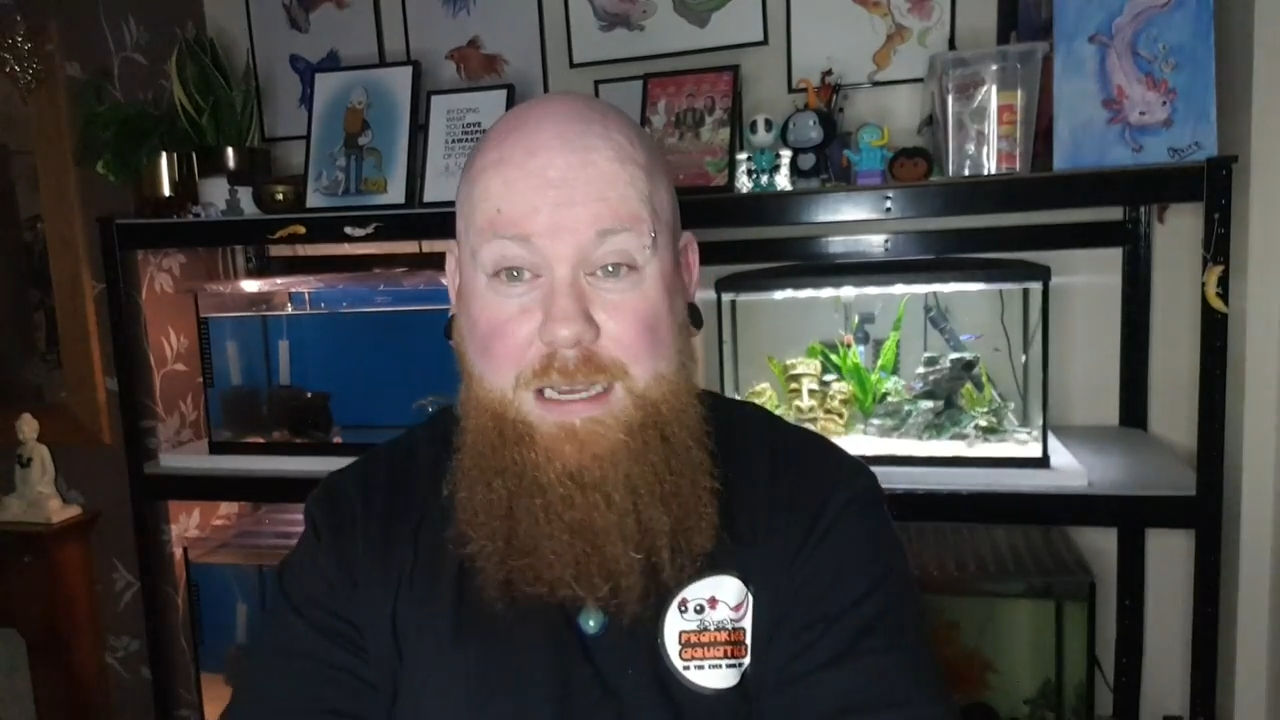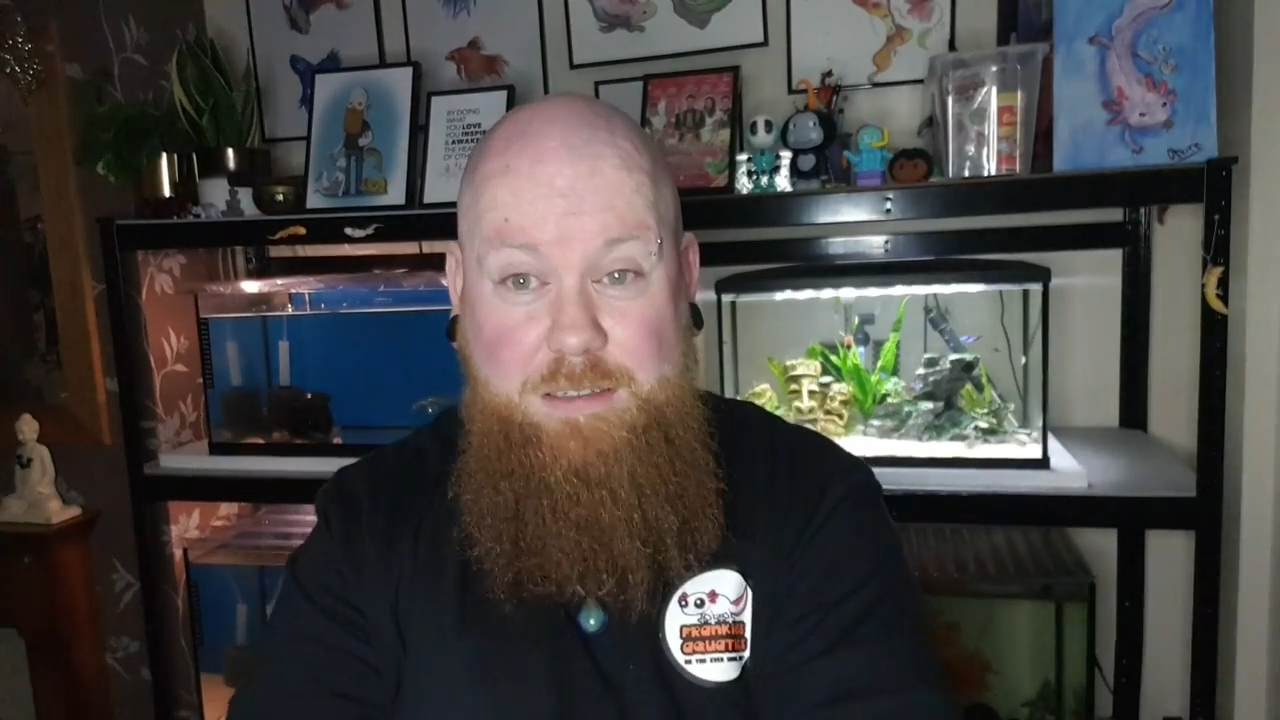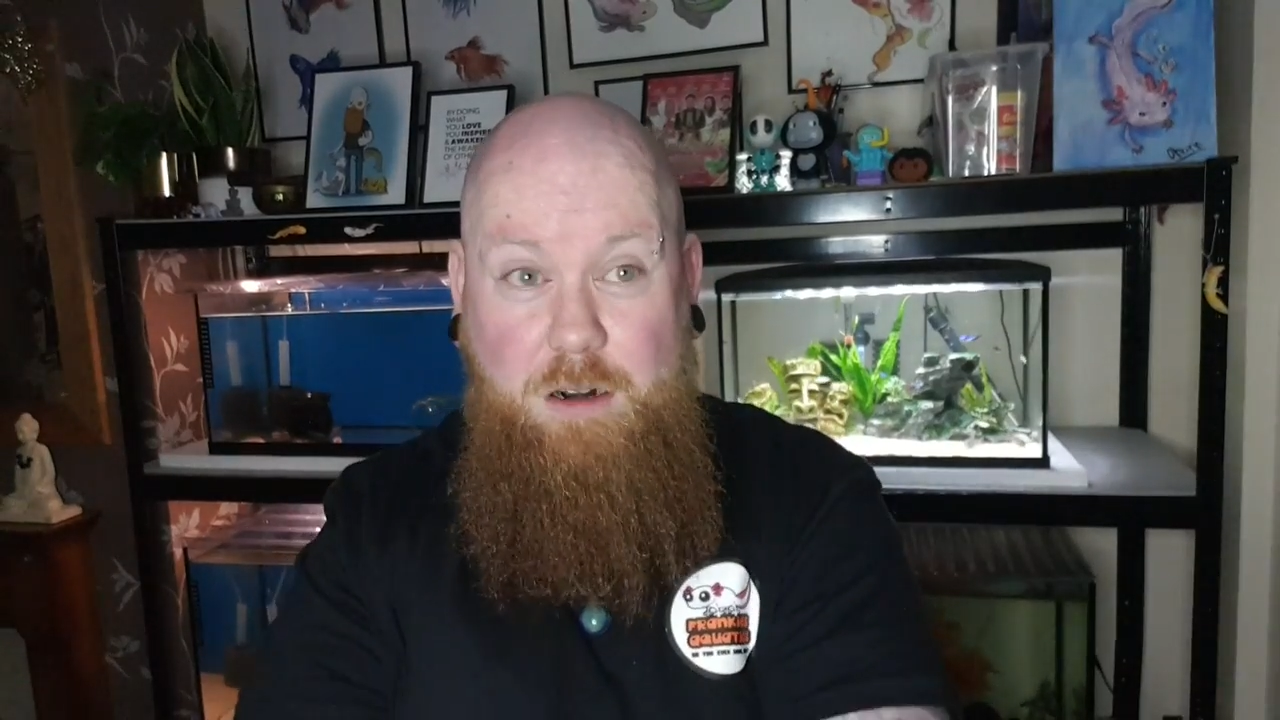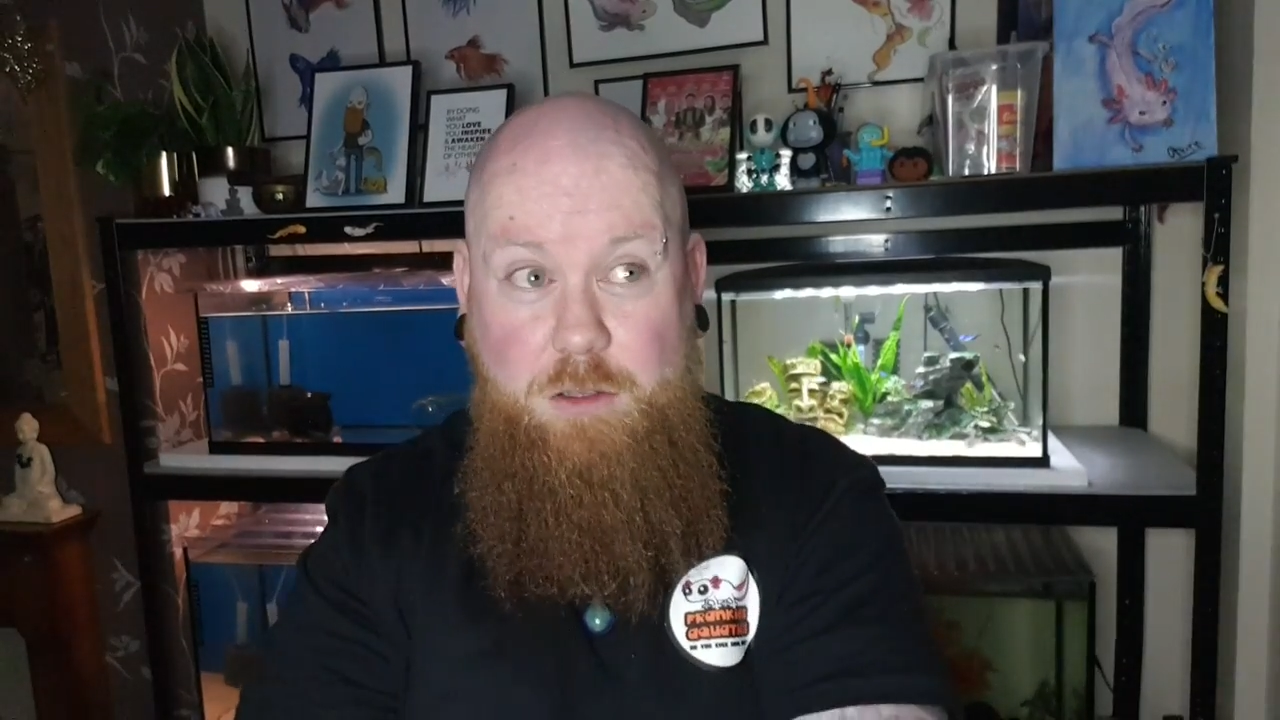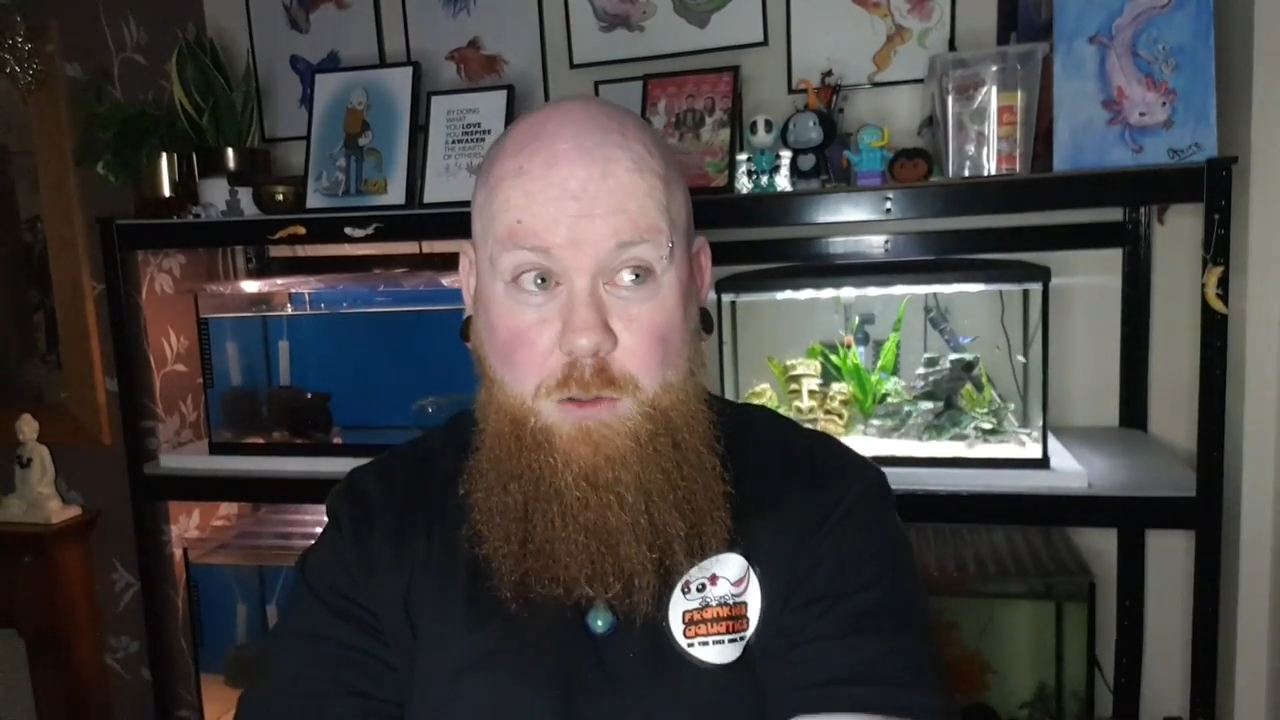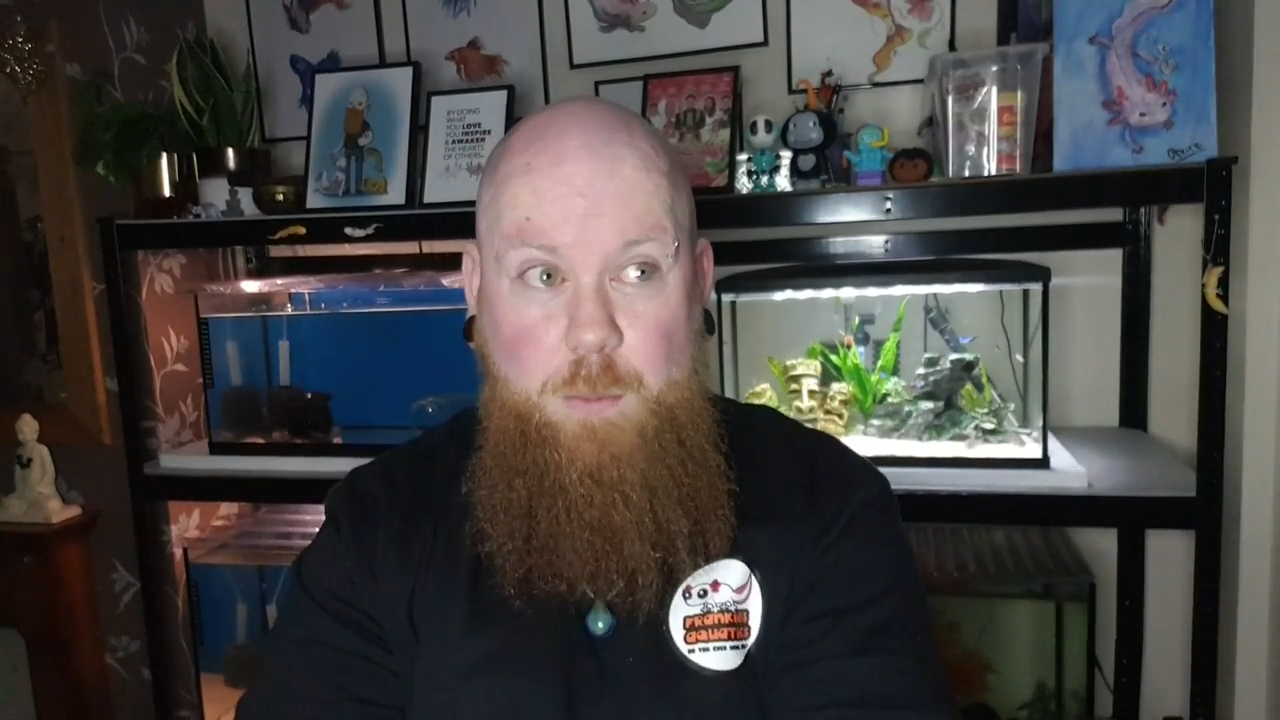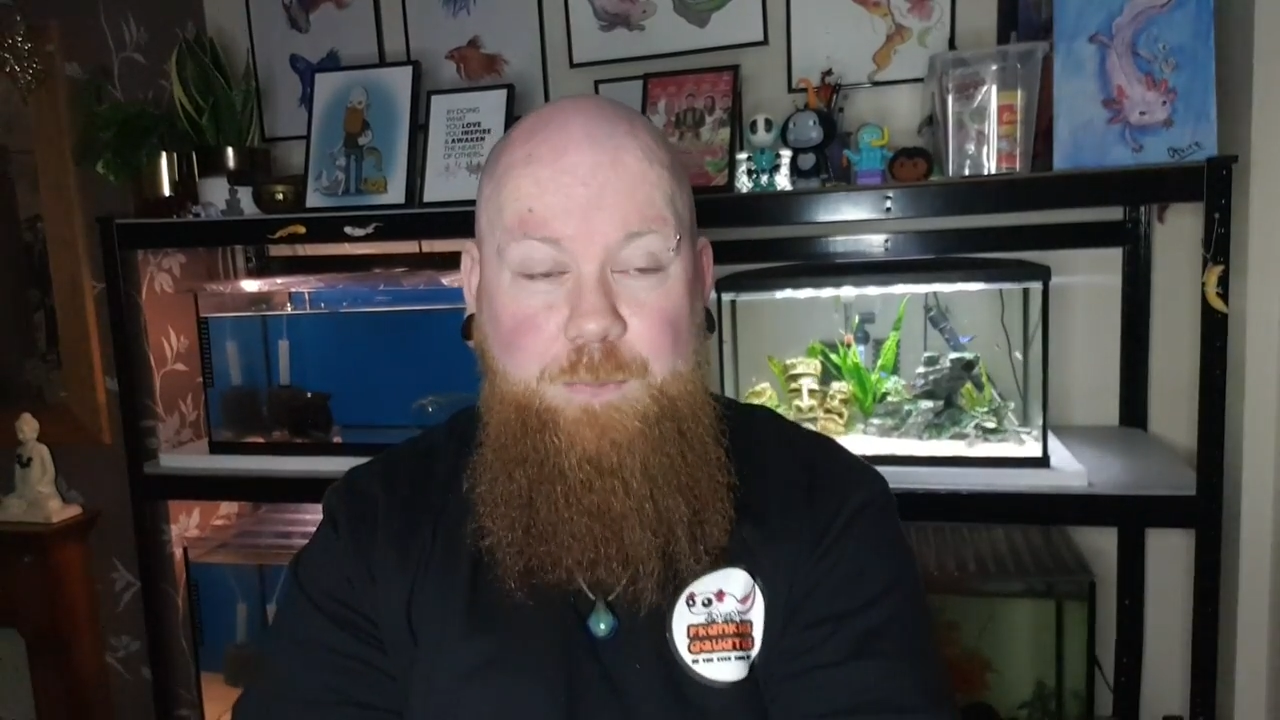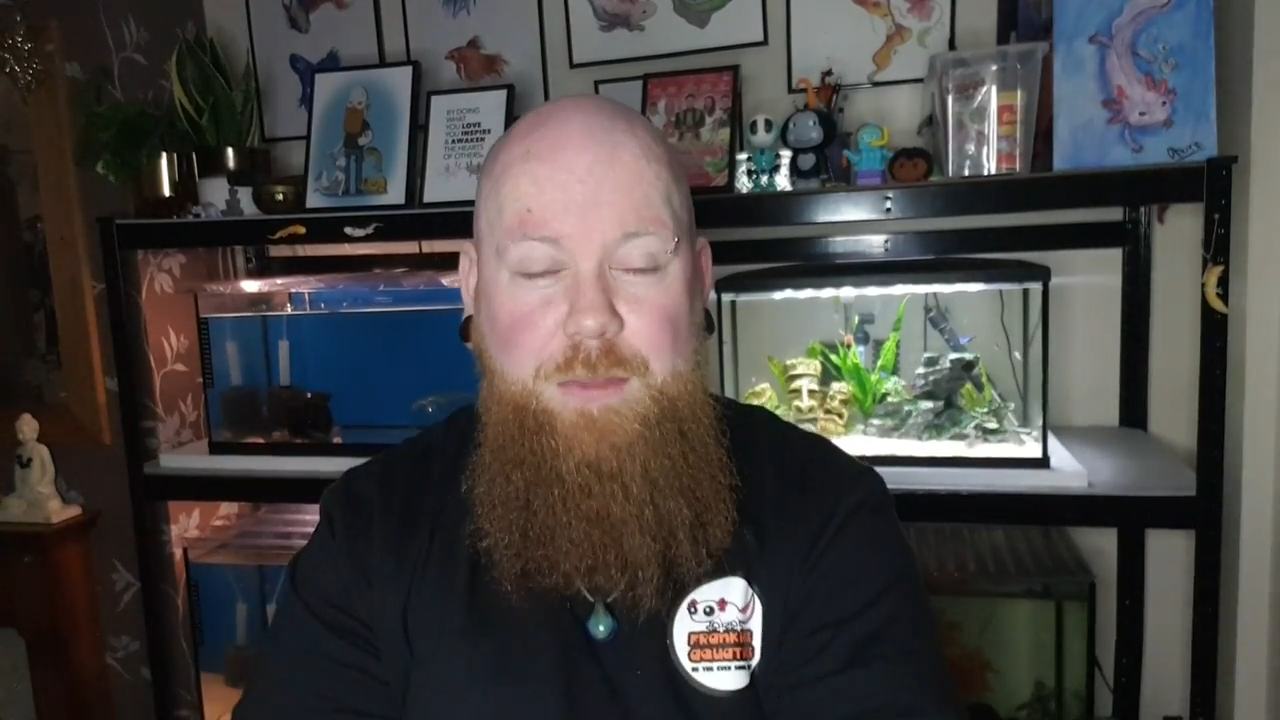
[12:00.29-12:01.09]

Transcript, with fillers: axolotl.